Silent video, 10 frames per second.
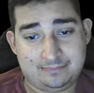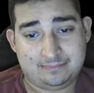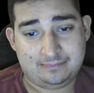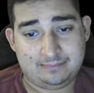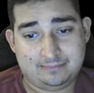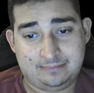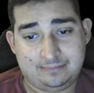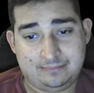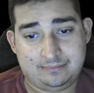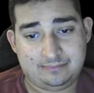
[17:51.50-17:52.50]

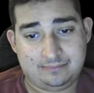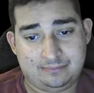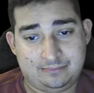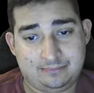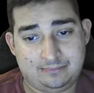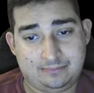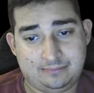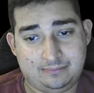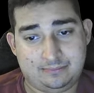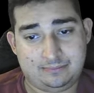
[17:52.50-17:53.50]

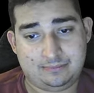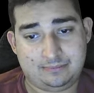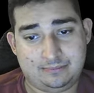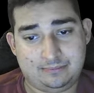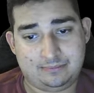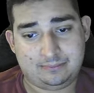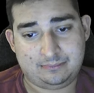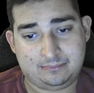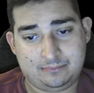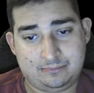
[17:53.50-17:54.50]

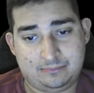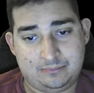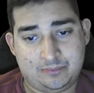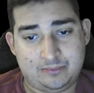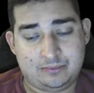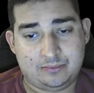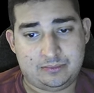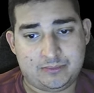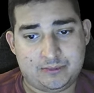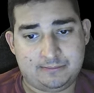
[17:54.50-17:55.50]

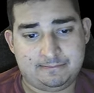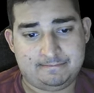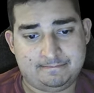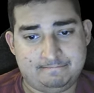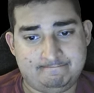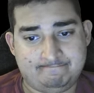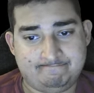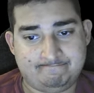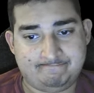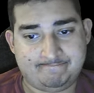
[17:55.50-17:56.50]

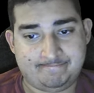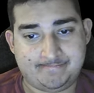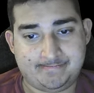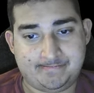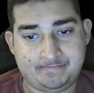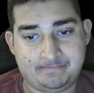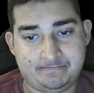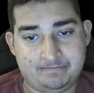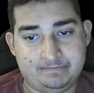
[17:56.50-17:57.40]
This person isn't speaking.